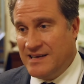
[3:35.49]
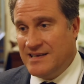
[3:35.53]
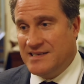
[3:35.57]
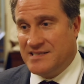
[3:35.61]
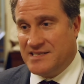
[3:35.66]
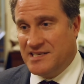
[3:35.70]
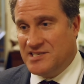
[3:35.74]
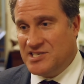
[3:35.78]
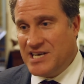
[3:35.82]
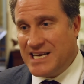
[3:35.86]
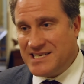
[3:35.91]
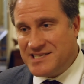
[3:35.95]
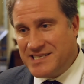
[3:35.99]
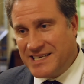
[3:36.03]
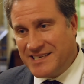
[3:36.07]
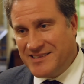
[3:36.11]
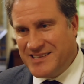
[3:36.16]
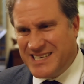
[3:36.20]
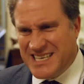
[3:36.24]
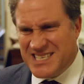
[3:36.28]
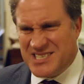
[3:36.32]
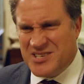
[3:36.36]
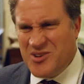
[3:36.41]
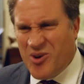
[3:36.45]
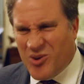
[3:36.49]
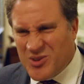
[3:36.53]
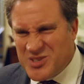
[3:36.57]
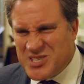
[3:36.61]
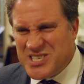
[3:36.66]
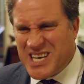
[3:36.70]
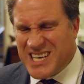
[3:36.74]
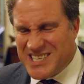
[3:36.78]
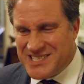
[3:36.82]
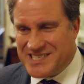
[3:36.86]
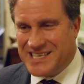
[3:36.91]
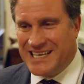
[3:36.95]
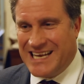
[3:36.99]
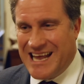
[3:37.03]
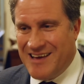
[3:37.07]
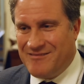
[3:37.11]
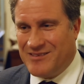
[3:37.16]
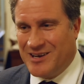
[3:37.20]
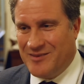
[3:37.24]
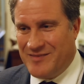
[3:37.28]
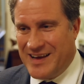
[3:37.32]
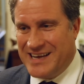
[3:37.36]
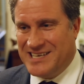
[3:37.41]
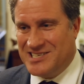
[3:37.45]
suggesting that it's not just the
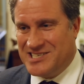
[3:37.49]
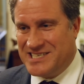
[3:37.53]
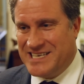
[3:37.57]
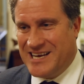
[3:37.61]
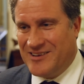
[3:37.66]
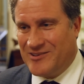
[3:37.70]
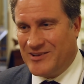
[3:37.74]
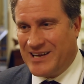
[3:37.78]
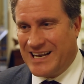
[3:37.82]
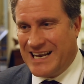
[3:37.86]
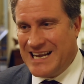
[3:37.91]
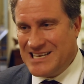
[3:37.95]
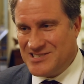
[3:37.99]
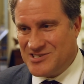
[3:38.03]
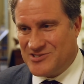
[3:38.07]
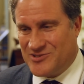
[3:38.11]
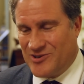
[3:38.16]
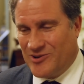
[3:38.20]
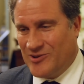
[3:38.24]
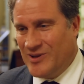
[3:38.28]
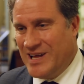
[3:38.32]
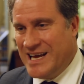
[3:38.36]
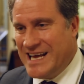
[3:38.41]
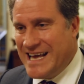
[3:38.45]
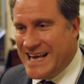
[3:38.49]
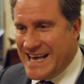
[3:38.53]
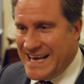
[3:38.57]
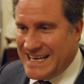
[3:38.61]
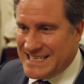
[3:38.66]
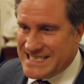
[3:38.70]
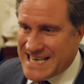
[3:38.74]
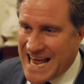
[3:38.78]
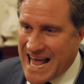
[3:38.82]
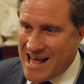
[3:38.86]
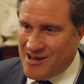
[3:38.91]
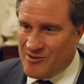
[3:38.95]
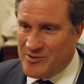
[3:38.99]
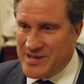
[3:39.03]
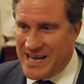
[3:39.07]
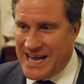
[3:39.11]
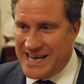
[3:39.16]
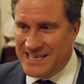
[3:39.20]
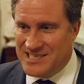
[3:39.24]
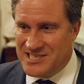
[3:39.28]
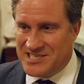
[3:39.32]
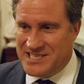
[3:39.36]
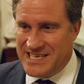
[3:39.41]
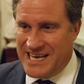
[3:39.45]
level of HDL cholesterol, it's how the
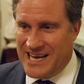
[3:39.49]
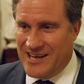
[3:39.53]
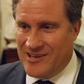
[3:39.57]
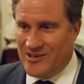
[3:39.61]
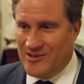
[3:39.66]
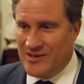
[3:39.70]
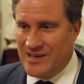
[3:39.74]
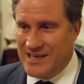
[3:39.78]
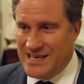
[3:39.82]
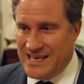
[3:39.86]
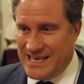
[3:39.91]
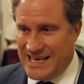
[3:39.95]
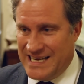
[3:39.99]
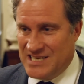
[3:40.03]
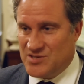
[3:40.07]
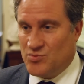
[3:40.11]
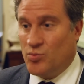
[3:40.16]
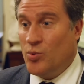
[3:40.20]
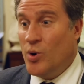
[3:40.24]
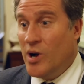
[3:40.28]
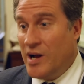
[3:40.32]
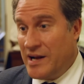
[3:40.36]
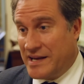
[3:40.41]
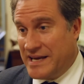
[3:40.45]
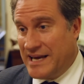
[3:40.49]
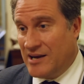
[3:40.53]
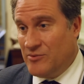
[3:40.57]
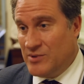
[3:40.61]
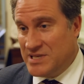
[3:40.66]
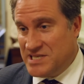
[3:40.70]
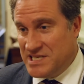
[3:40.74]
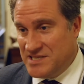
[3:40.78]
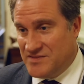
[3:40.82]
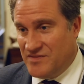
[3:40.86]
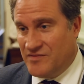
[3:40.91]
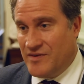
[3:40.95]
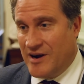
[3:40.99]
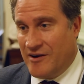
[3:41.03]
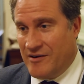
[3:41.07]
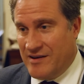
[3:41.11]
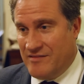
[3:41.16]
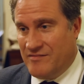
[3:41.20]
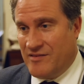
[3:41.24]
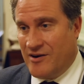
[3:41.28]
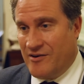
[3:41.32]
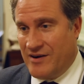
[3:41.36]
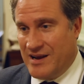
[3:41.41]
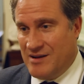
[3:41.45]
HDL is working, which is very,
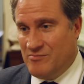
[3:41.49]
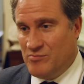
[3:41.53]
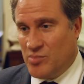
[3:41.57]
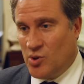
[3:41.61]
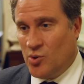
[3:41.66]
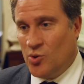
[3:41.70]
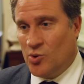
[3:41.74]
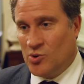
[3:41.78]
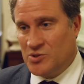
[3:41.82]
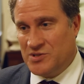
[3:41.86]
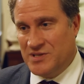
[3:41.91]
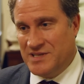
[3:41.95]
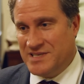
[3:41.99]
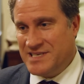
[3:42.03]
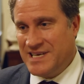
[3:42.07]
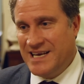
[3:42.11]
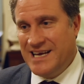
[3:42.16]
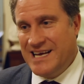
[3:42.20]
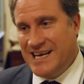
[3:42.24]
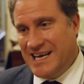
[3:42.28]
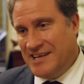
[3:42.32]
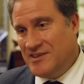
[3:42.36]
very important.